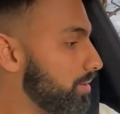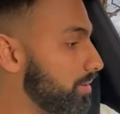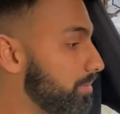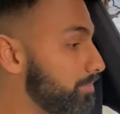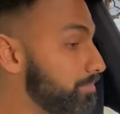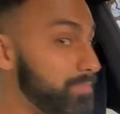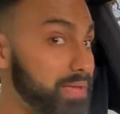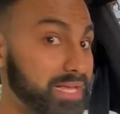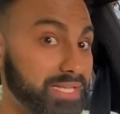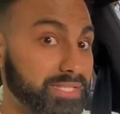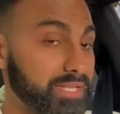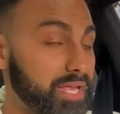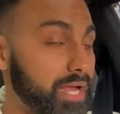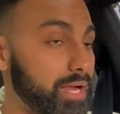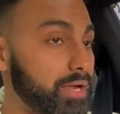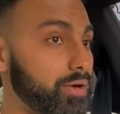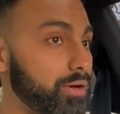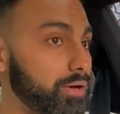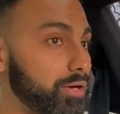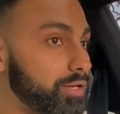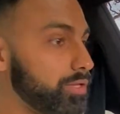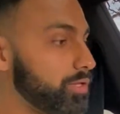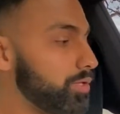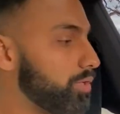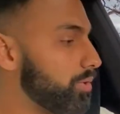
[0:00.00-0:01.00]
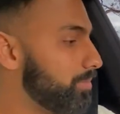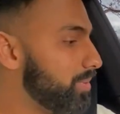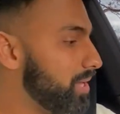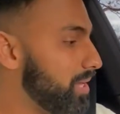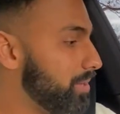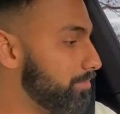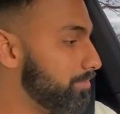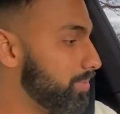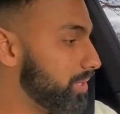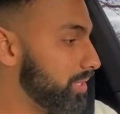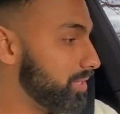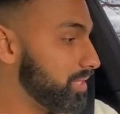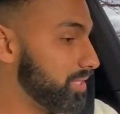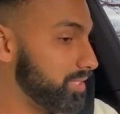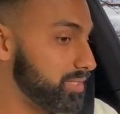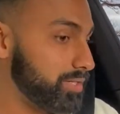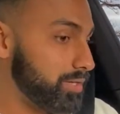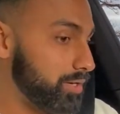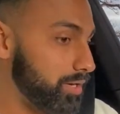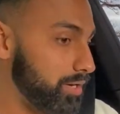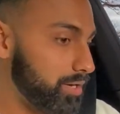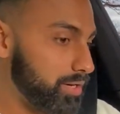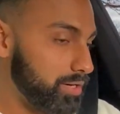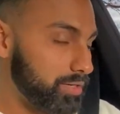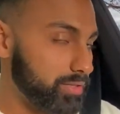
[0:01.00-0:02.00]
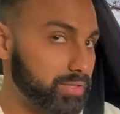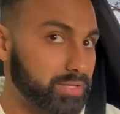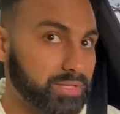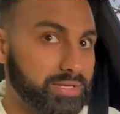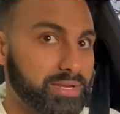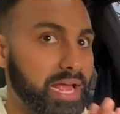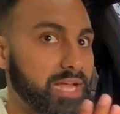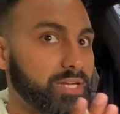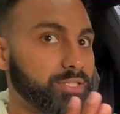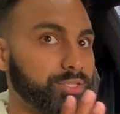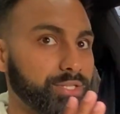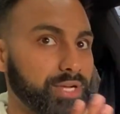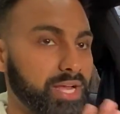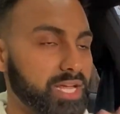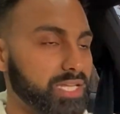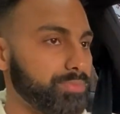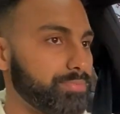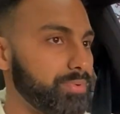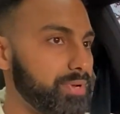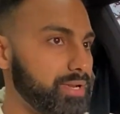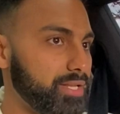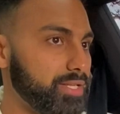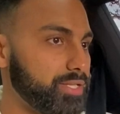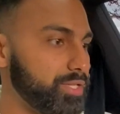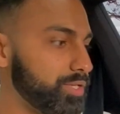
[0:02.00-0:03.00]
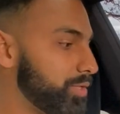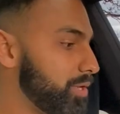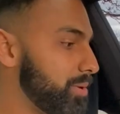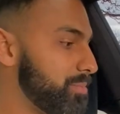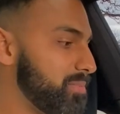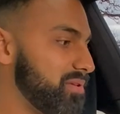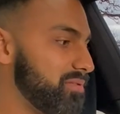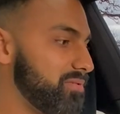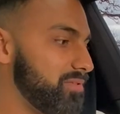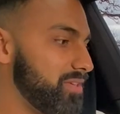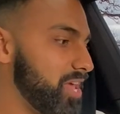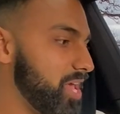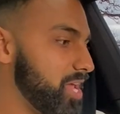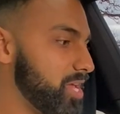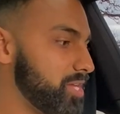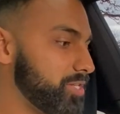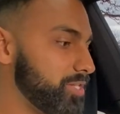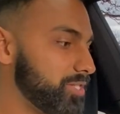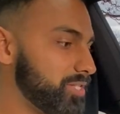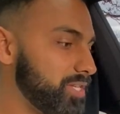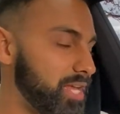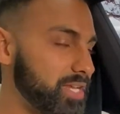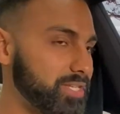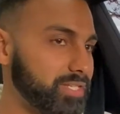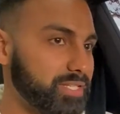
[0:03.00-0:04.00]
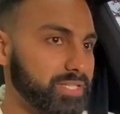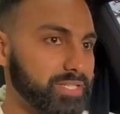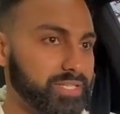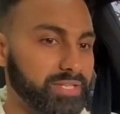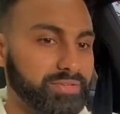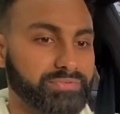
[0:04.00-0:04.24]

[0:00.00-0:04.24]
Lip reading: Missed that car a little bit, but this car, the naturally aspirated Screaming V8, just has it